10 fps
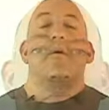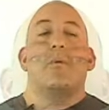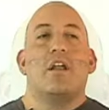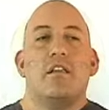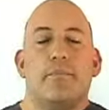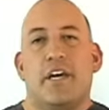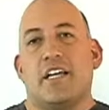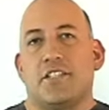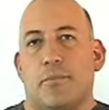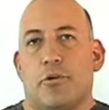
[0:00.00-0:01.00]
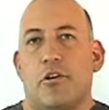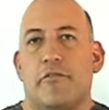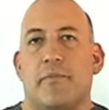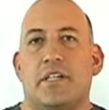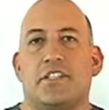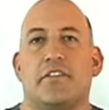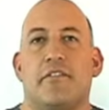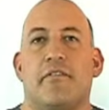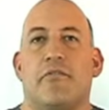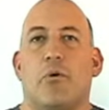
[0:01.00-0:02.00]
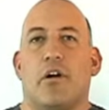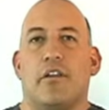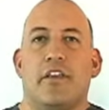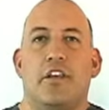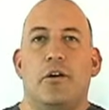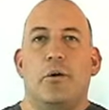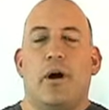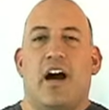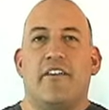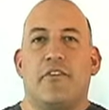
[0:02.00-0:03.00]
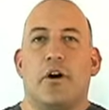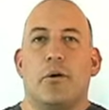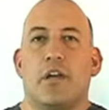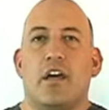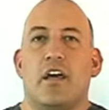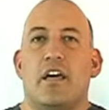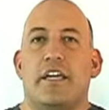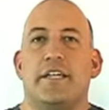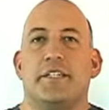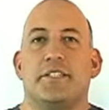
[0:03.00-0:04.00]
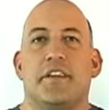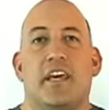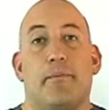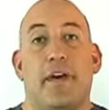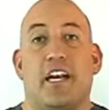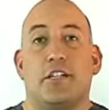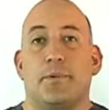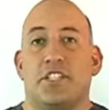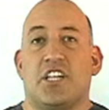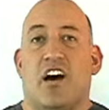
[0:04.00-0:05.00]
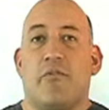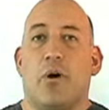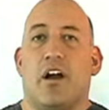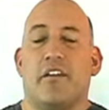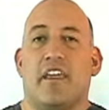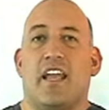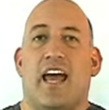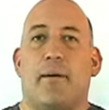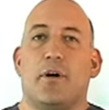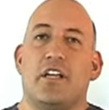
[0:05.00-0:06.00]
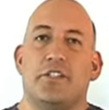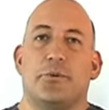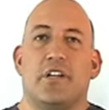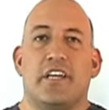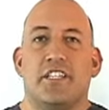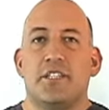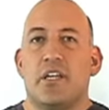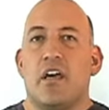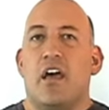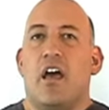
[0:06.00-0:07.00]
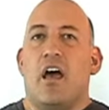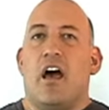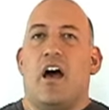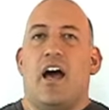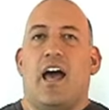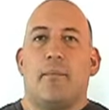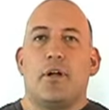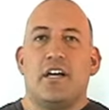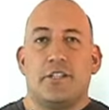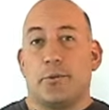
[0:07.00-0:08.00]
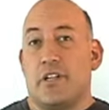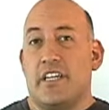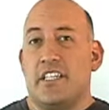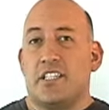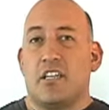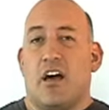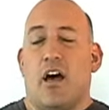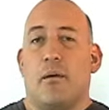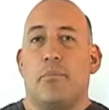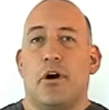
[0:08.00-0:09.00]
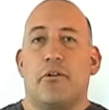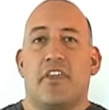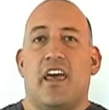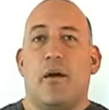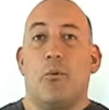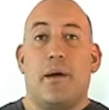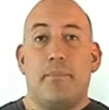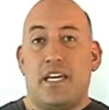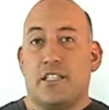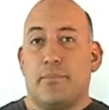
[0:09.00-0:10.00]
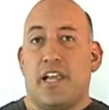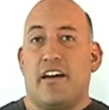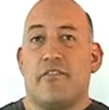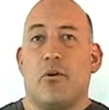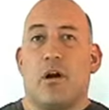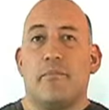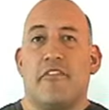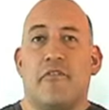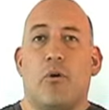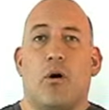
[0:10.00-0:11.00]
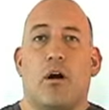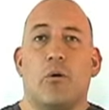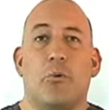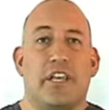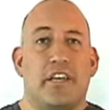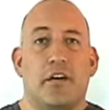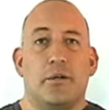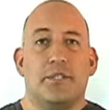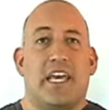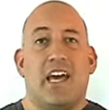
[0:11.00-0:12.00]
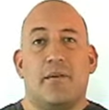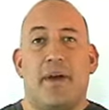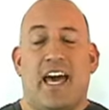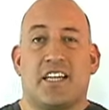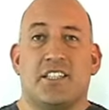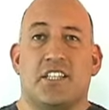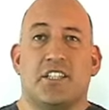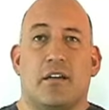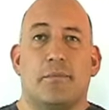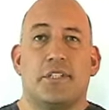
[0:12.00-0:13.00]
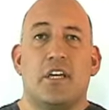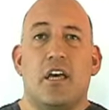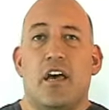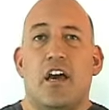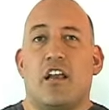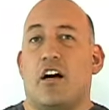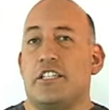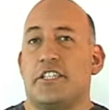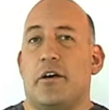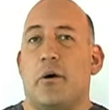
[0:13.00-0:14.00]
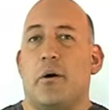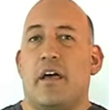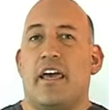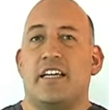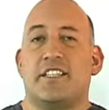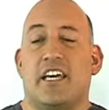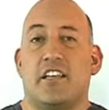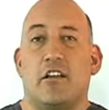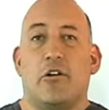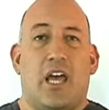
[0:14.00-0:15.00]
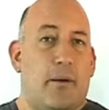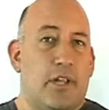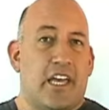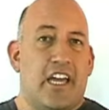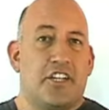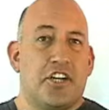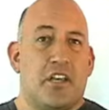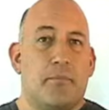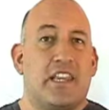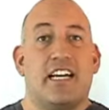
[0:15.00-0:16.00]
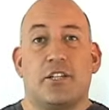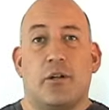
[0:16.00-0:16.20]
One of the biggest improvements for the new iPhone is the management software that Apple has released. Apple has released both a web-based platform for Windows and Mac systems, and also a standalone application, but that's